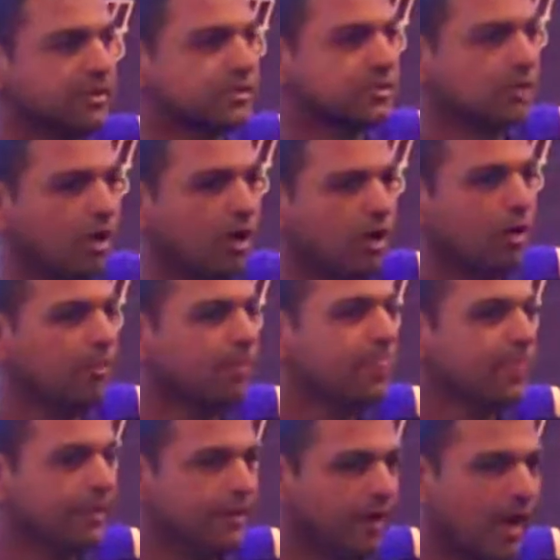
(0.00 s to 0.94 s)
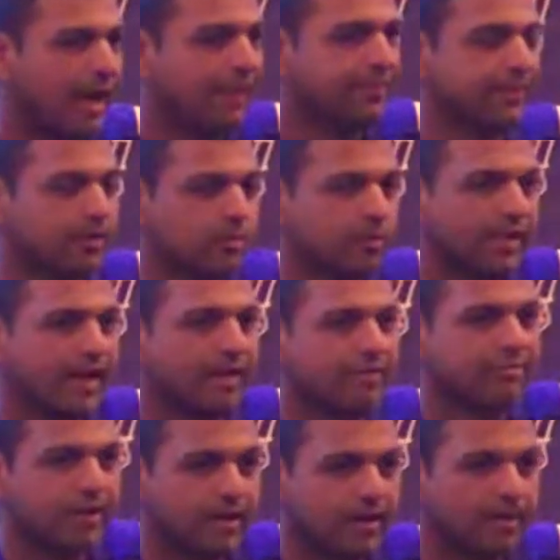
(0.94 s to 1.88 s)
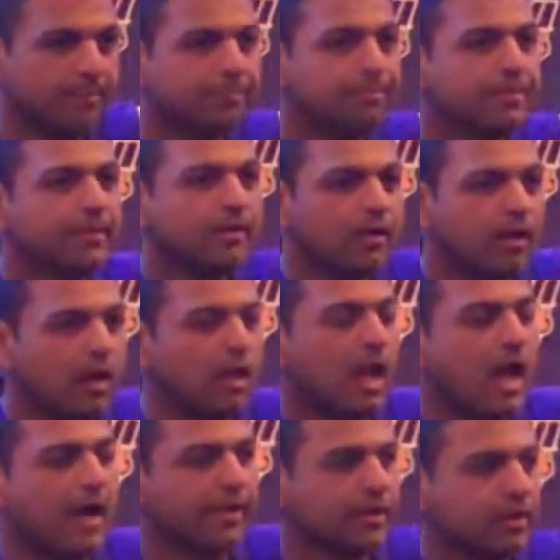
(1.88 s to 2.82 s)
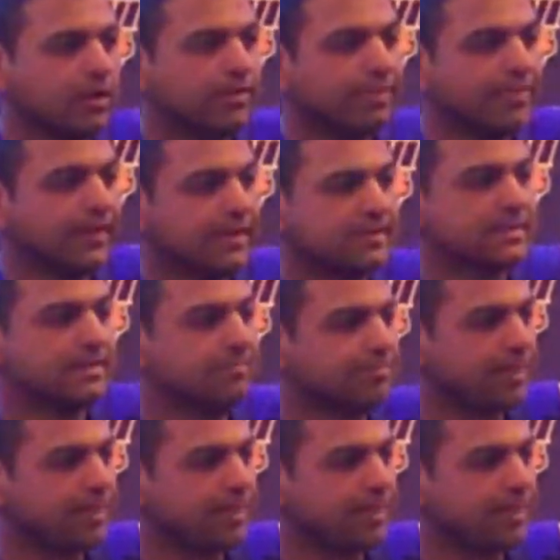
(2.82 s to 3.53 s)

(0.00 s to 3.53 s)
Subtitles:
So, you know, I think we have a lot of good things in